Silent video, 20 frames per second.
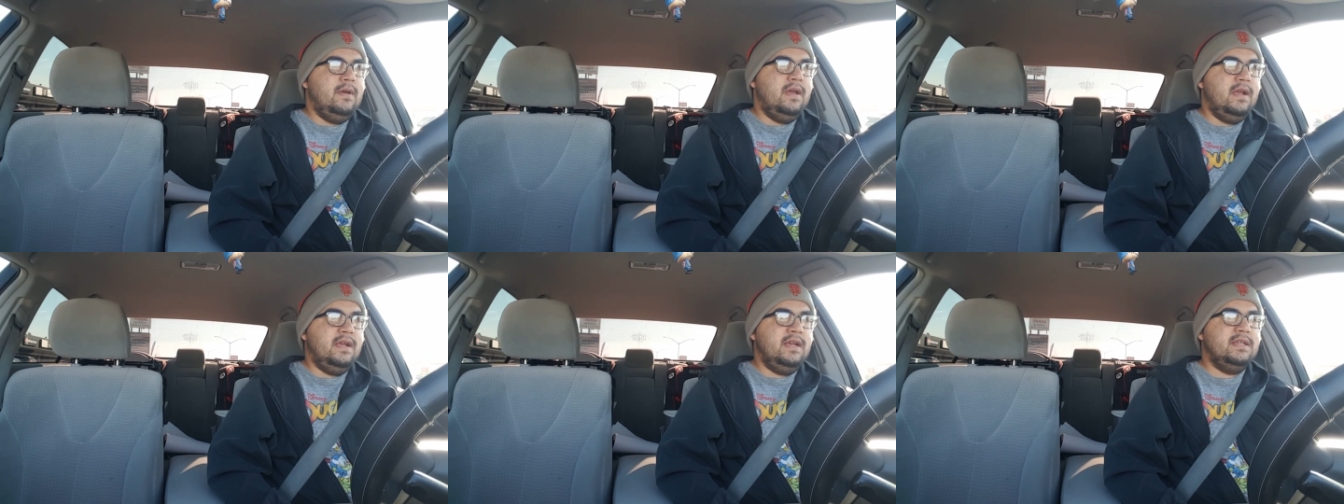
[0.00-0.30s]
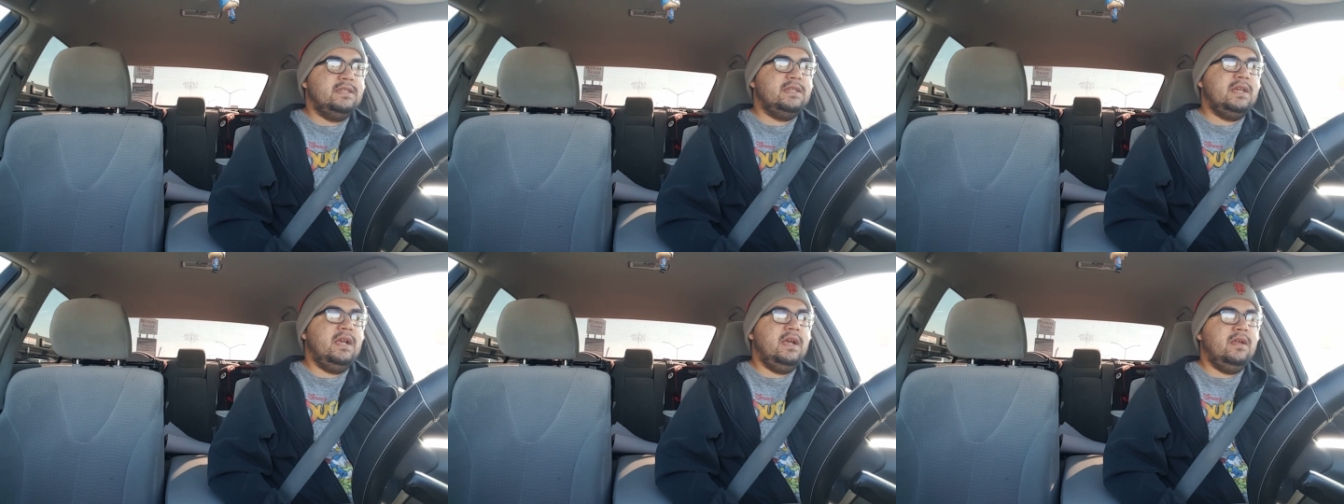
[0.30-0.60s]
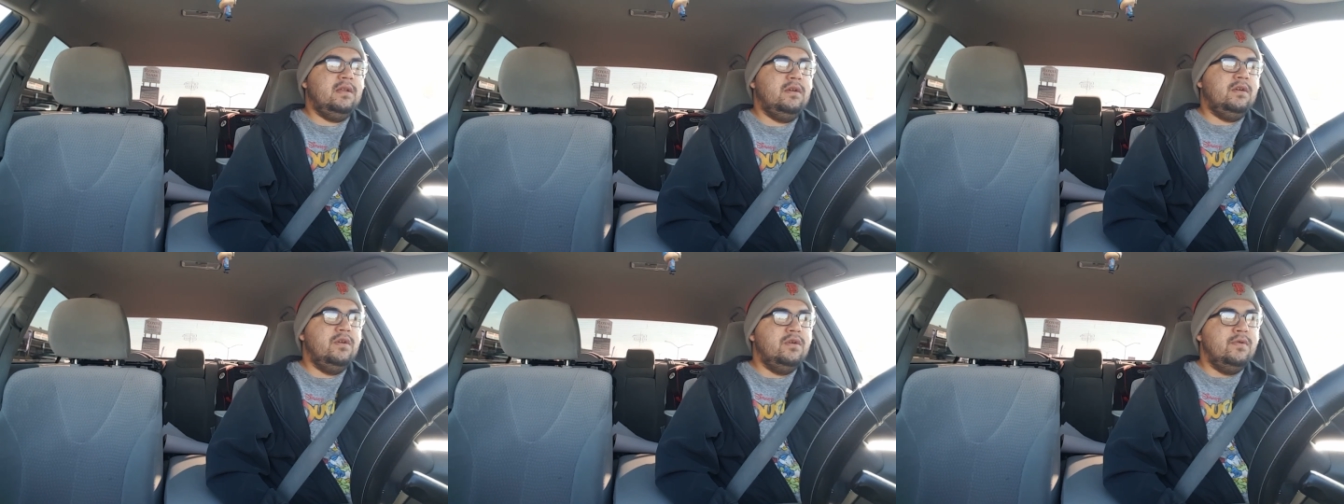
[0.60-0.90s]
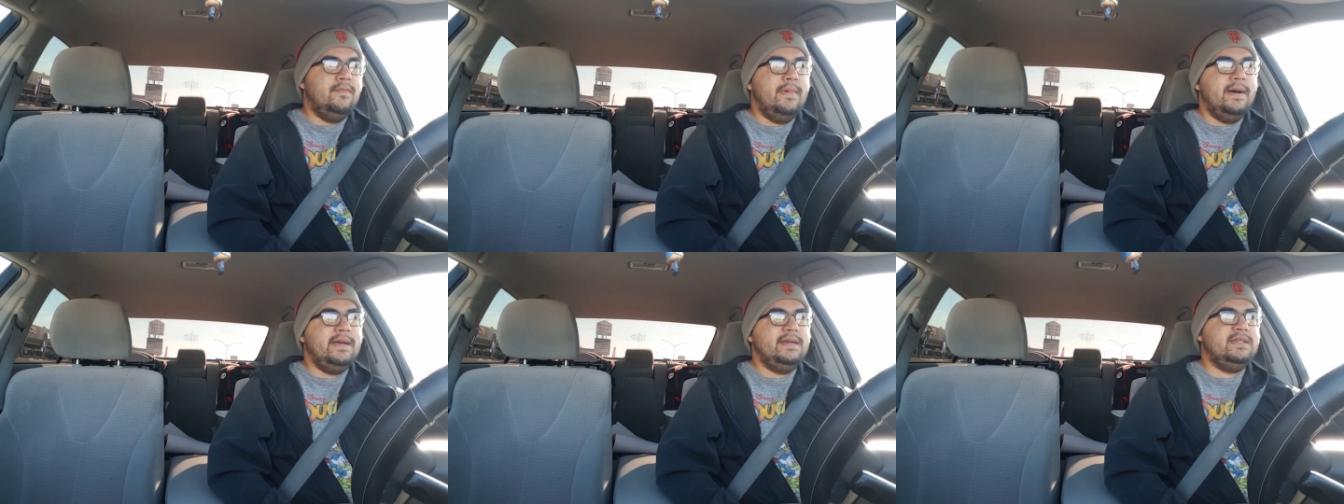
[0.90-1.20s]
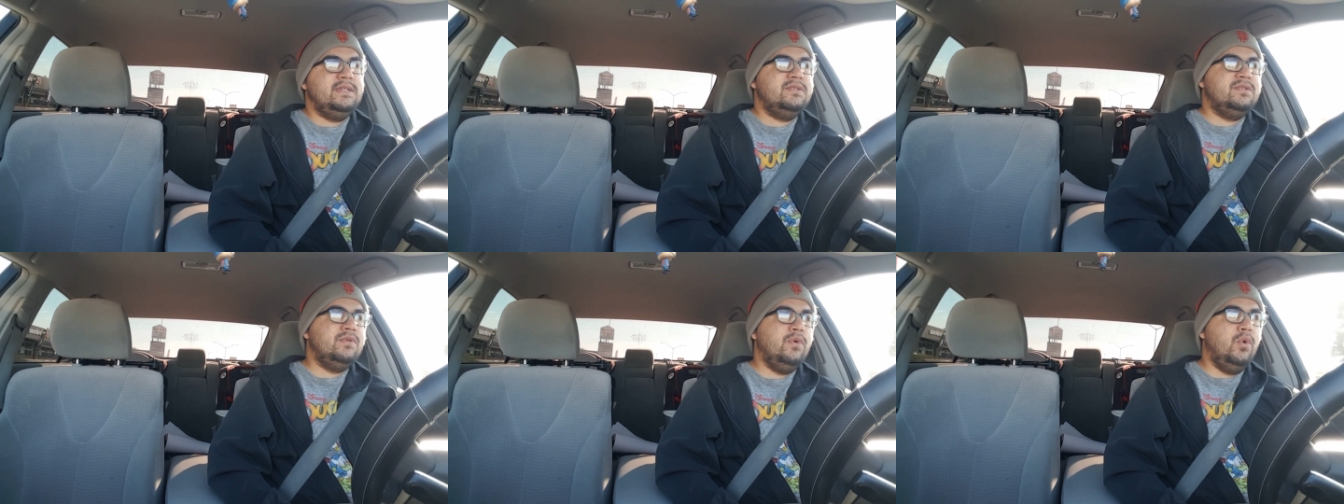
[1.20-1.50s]
I guess I gotta go by
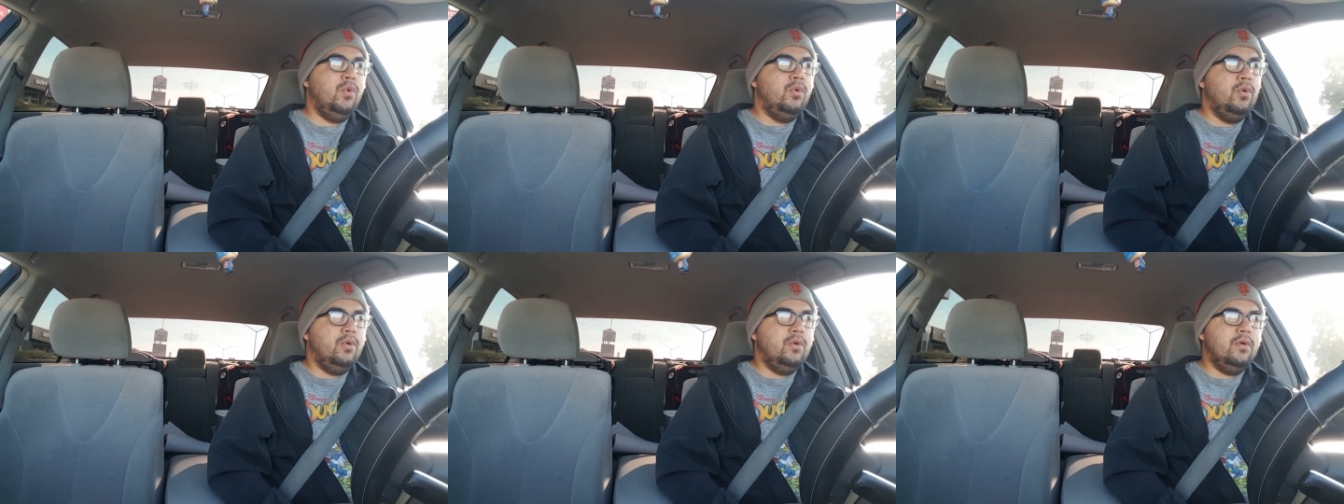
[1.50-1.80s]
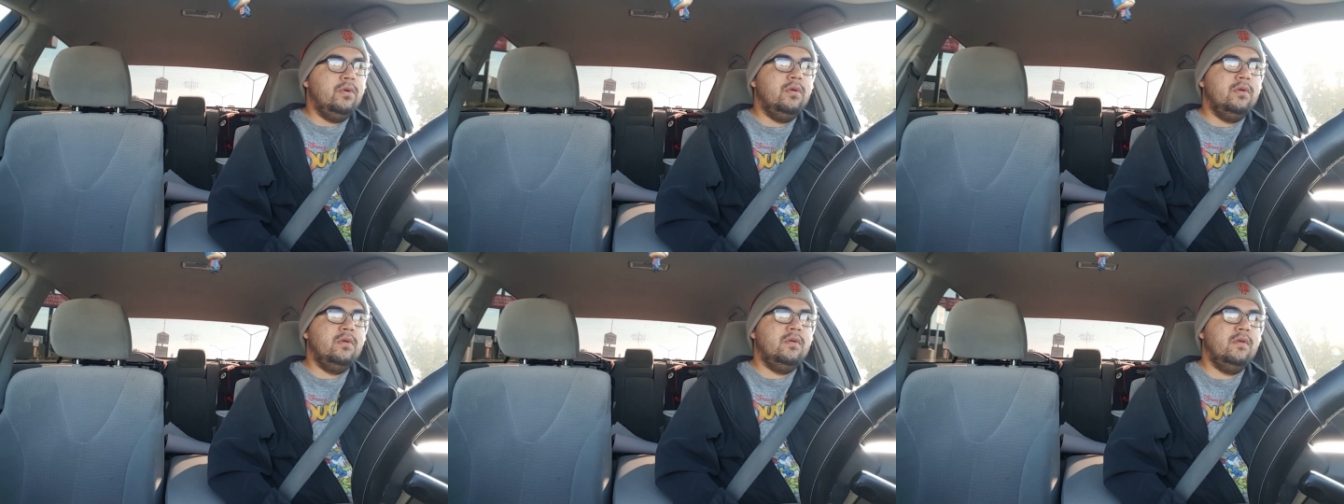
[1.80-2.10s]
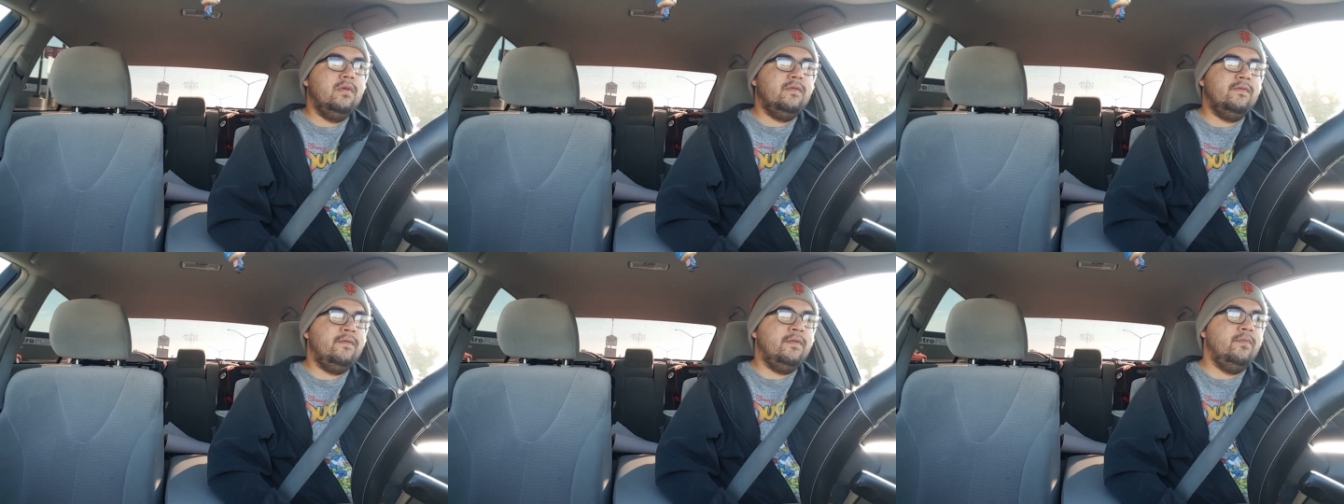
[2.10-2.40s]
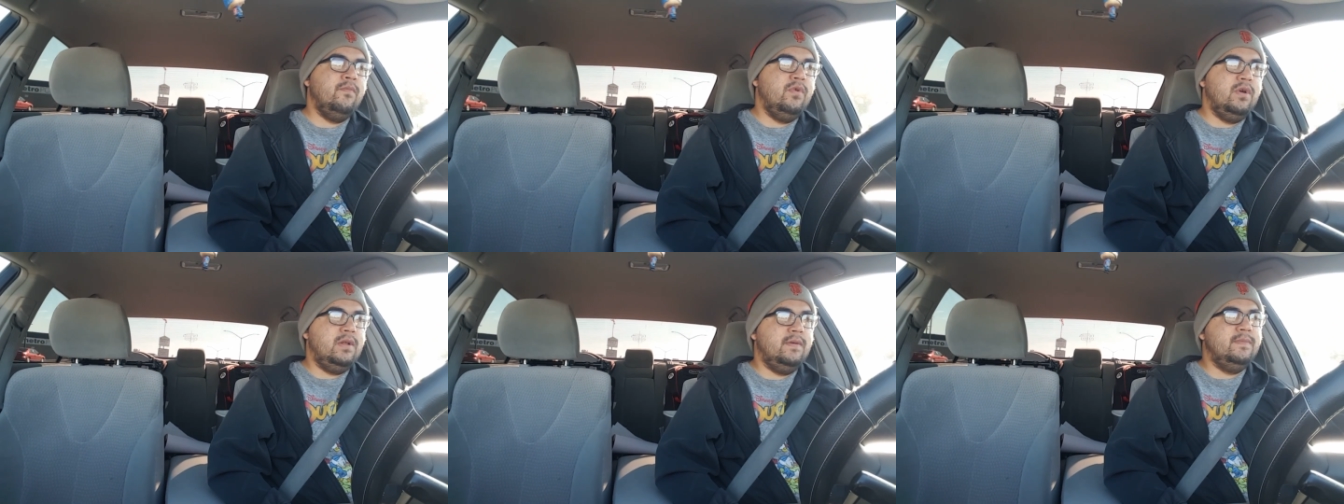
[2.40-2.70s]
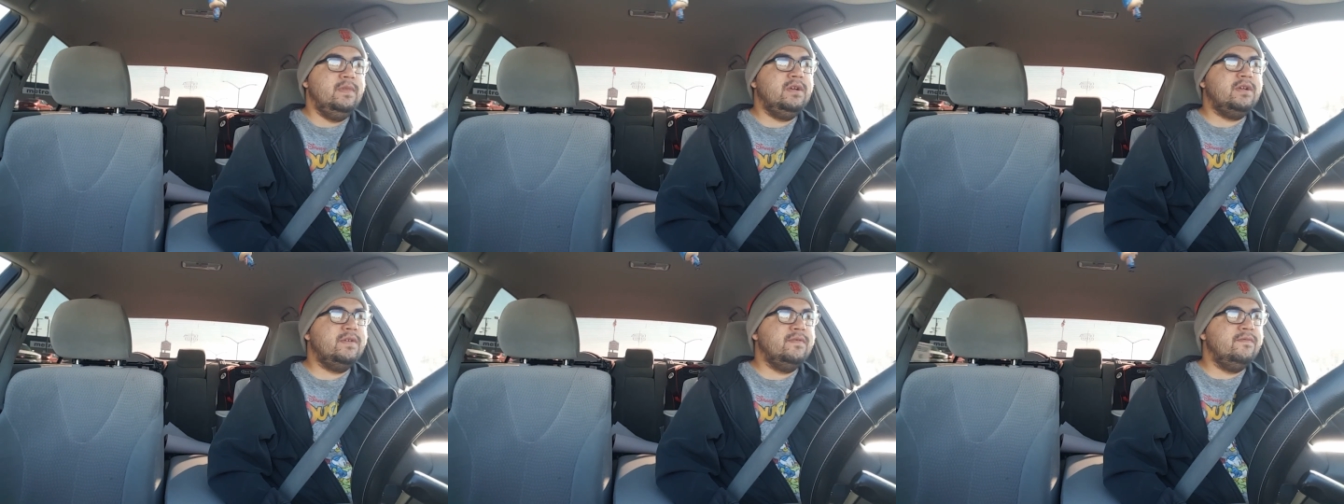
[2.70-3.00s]
store for what
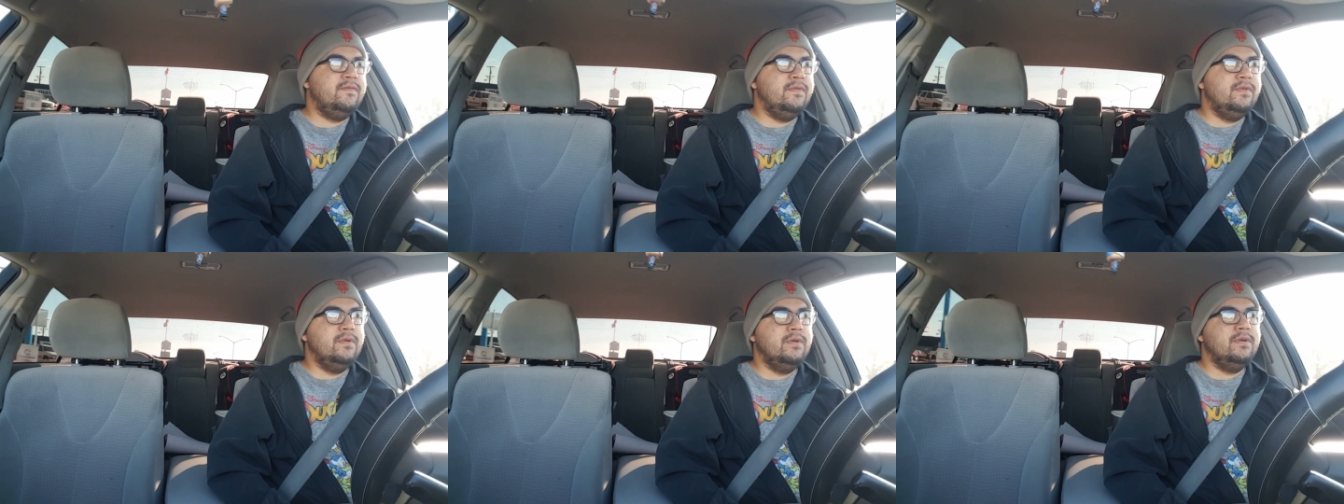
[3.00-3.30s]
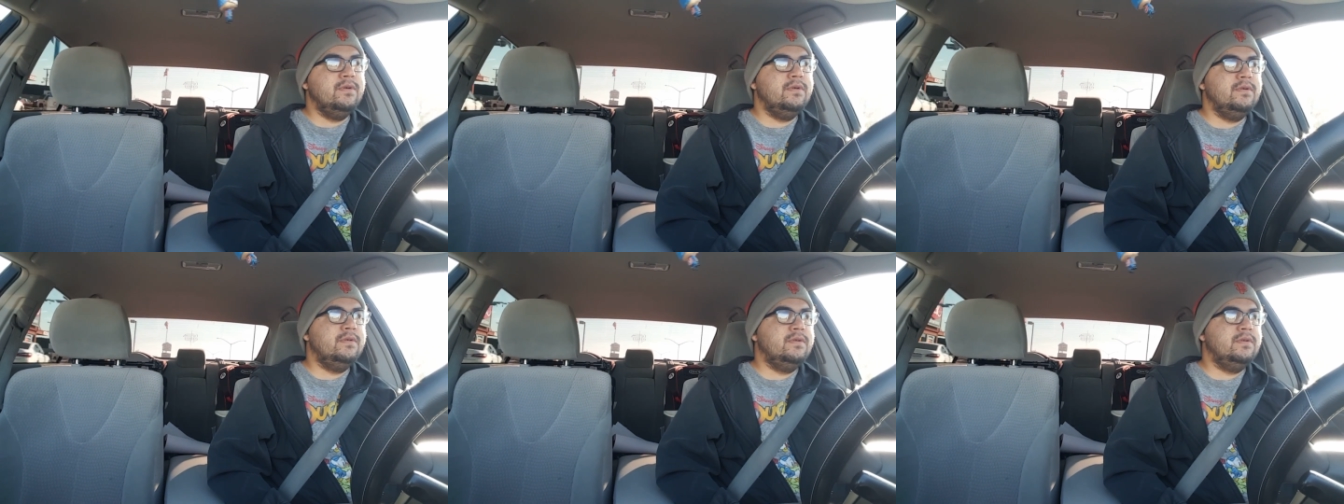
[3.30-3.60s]
I'm looking for.